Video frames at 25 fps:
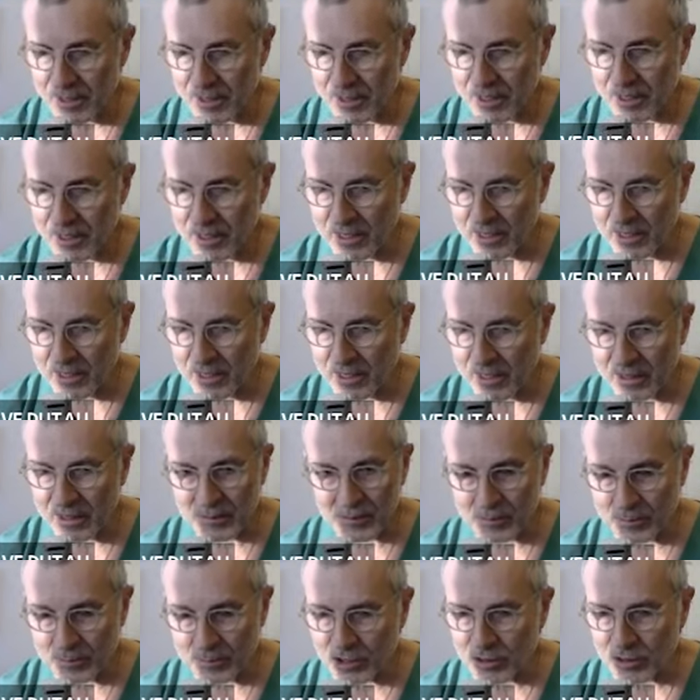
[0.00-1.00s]

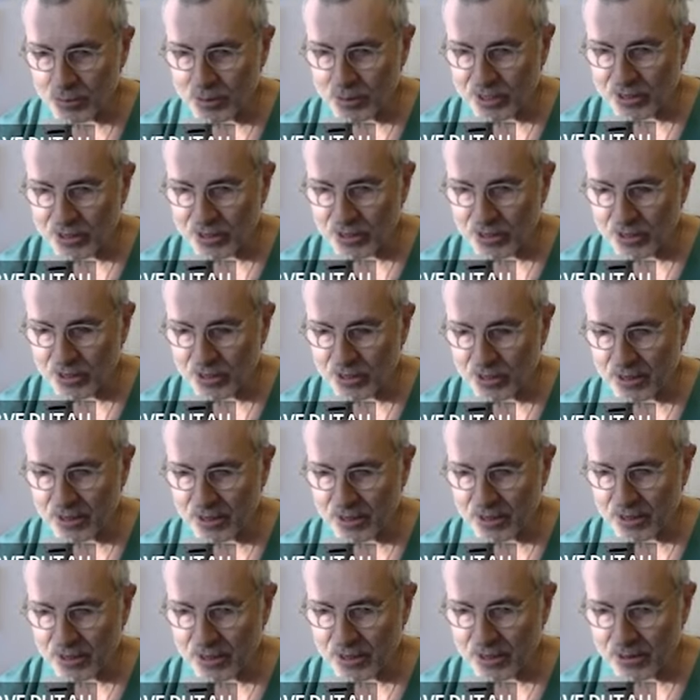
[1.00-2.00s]
had much better
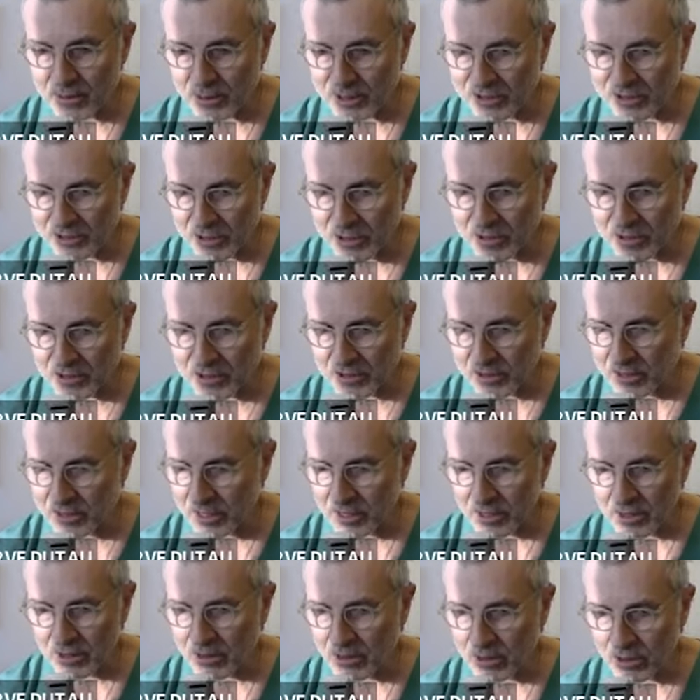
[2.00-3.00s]
results,
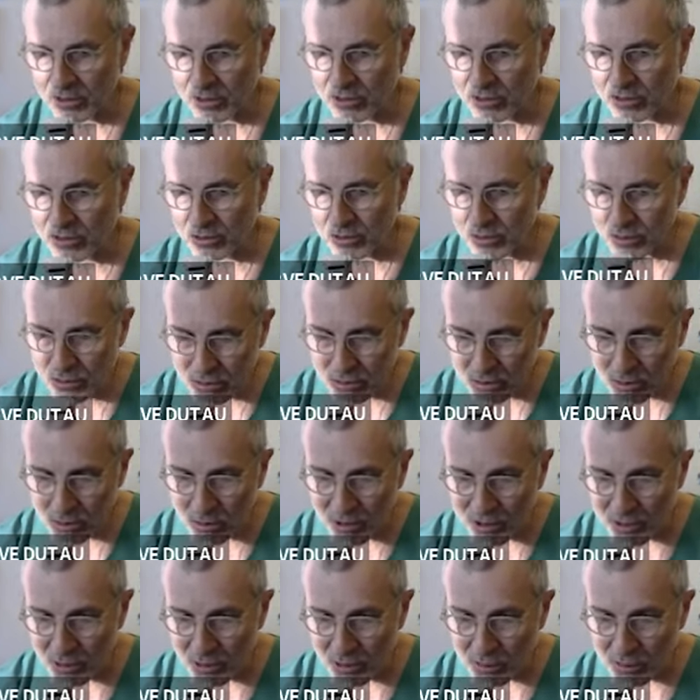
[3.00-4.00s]
close to
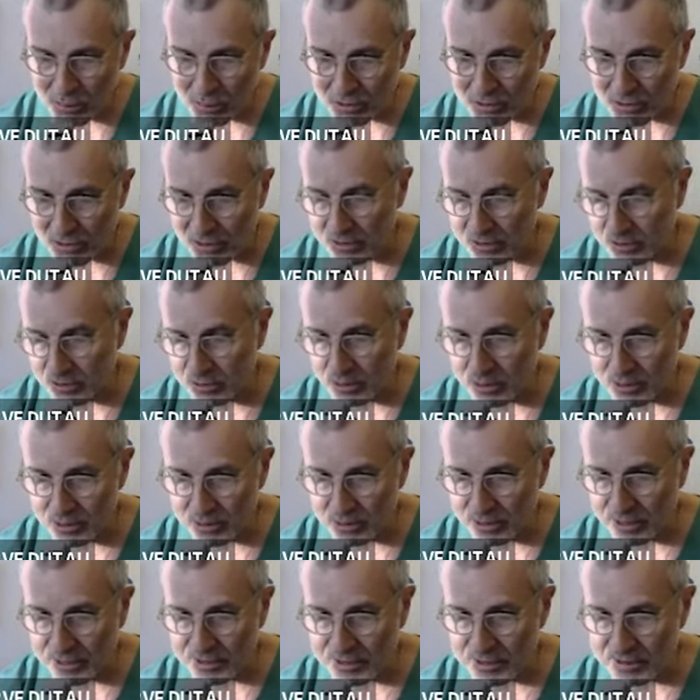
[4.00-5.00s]
100%, so
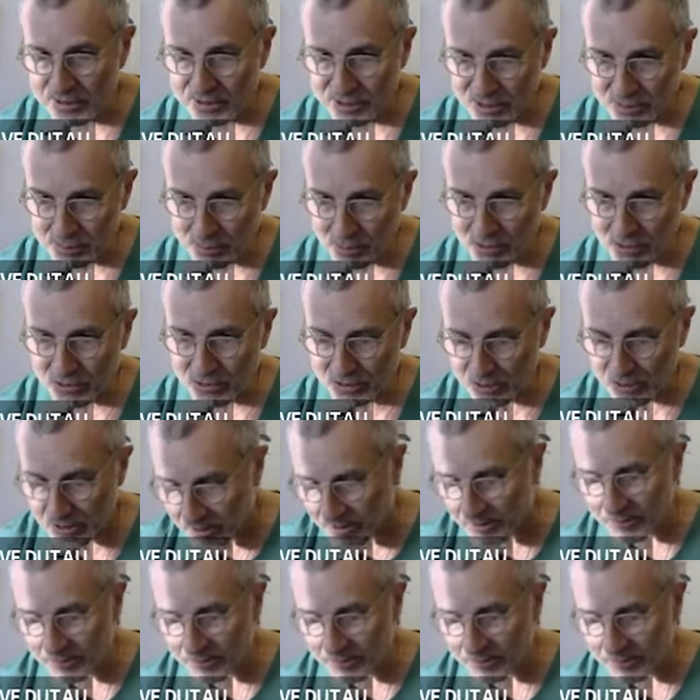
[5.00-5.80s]
96%.